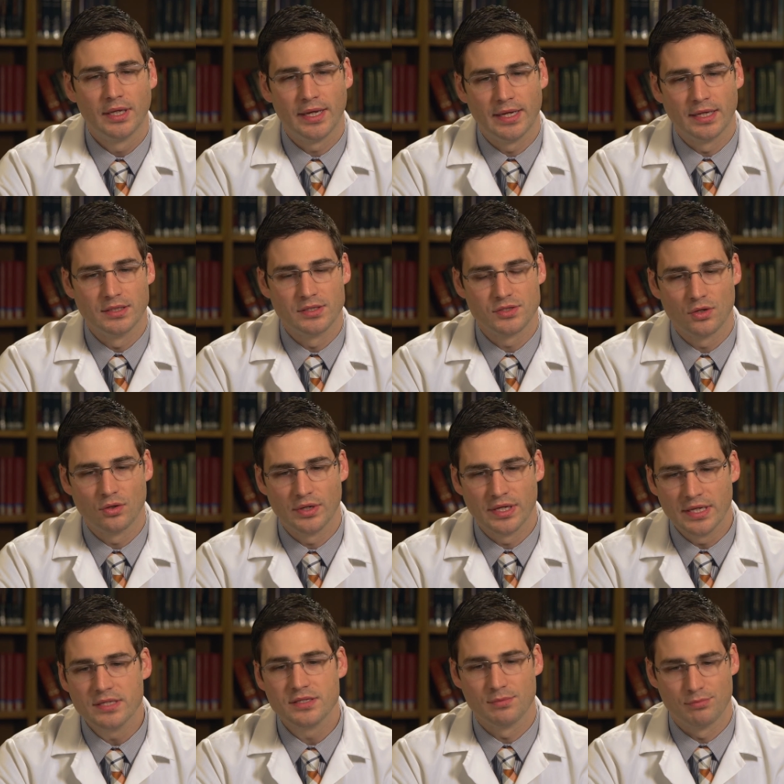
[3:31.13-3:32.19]
And so it
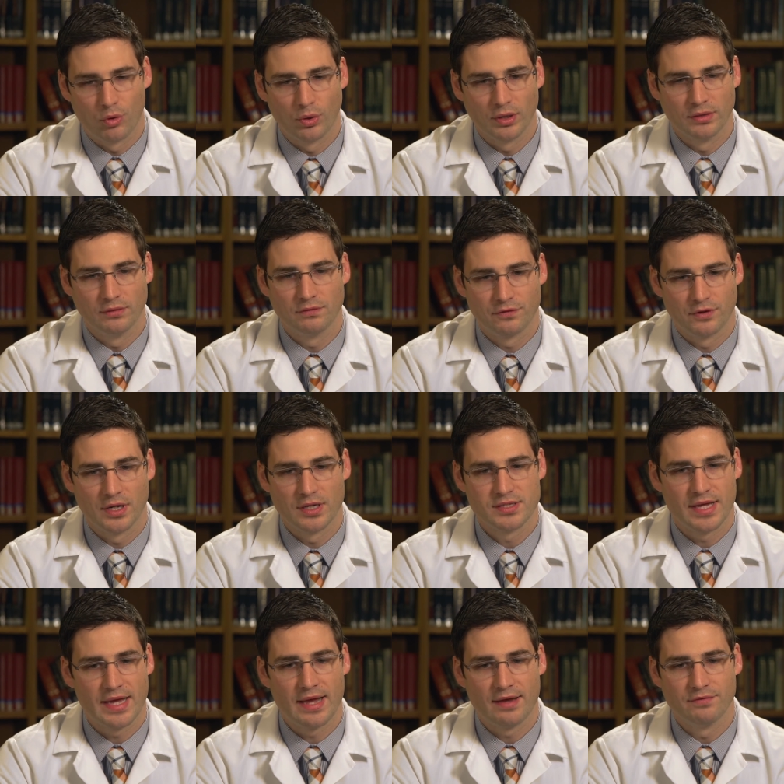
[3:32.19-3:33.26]
is important for us
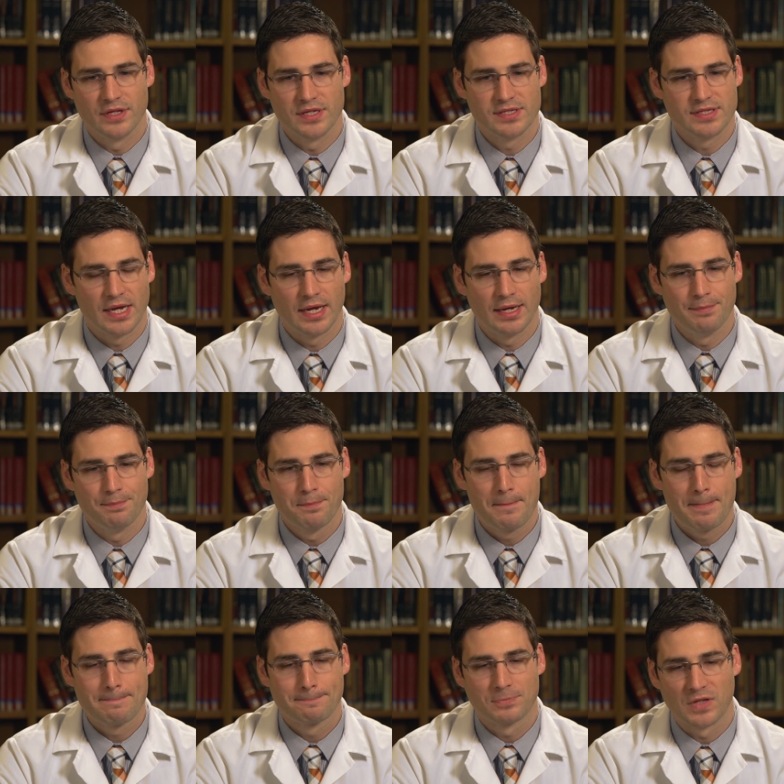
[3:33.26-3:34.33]
to have this time
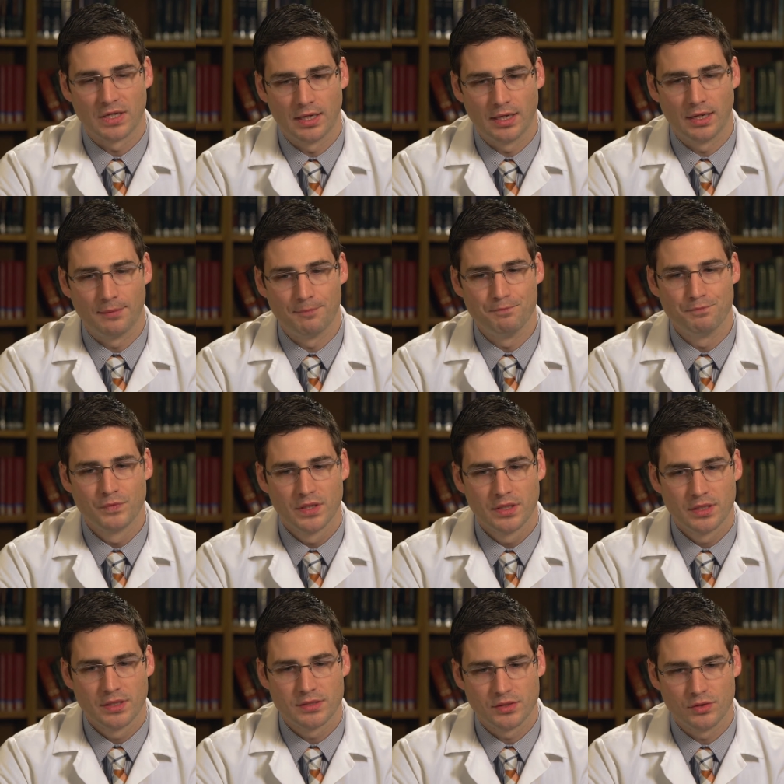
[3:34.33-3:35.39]
um,
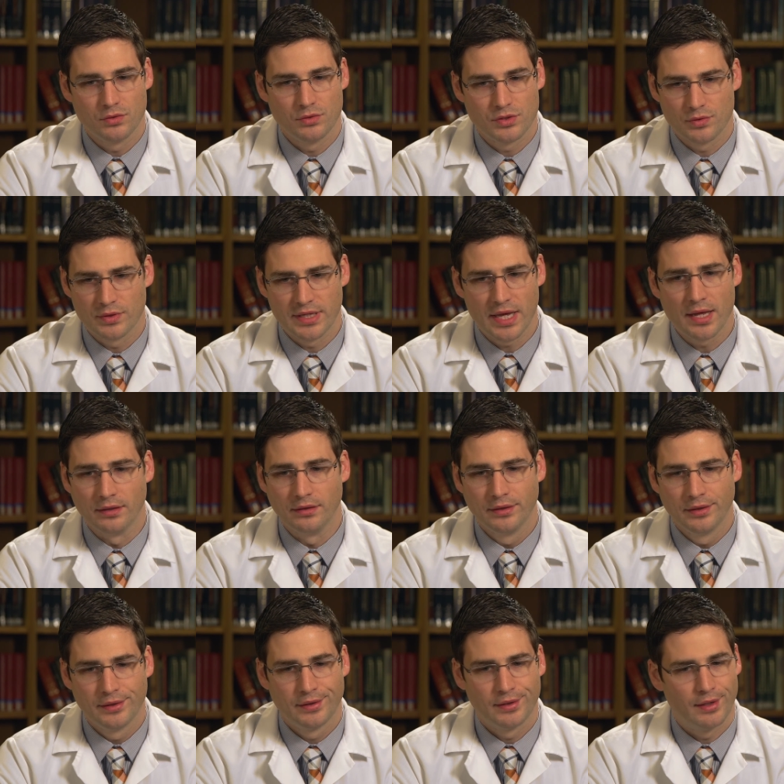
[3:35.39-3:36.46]
to, to, again,
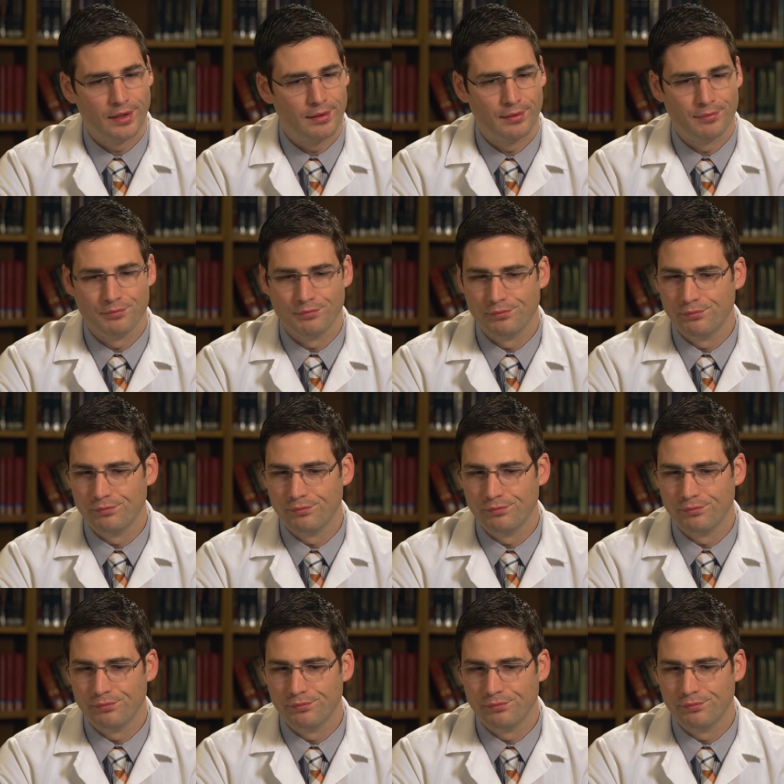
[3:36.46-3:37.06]
um,